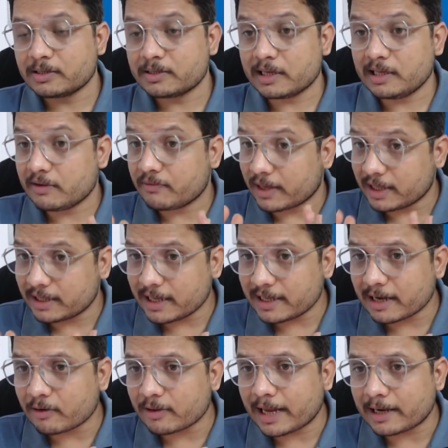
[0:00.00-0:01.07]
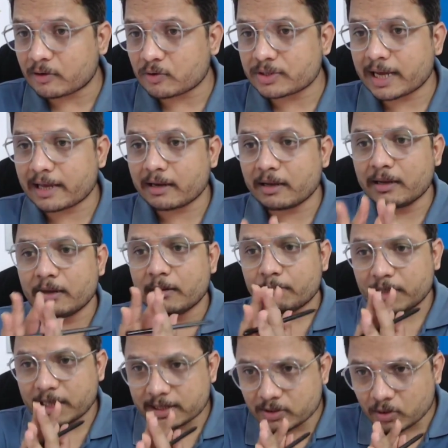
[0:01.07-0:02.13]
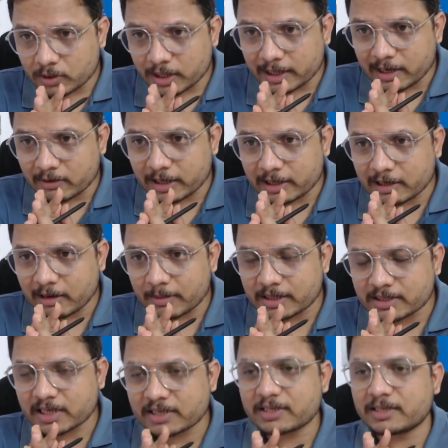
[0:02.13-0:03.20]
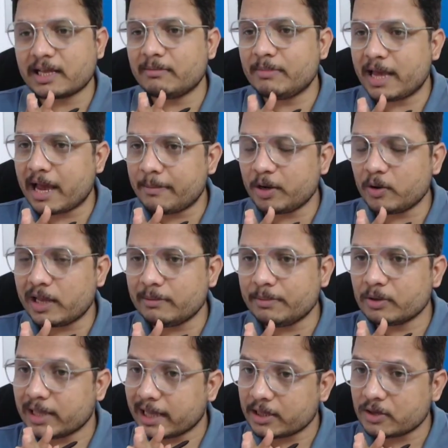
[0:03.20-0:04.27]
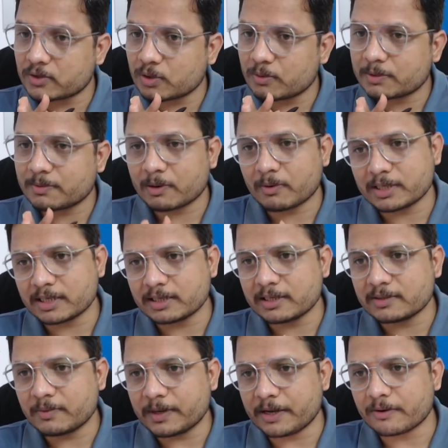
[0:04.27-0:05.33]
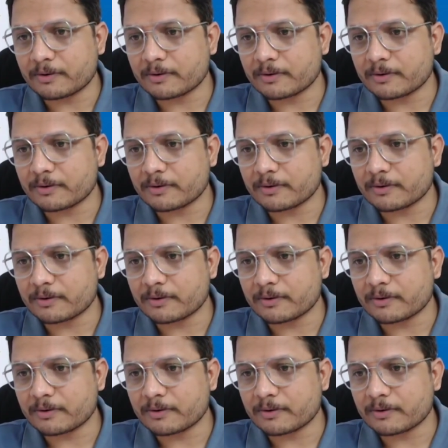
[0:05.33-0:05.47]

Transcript: Still, if anything that you would like to share, please note it down in comment section. I'll be happy to help you. Thank you so much for watching this video.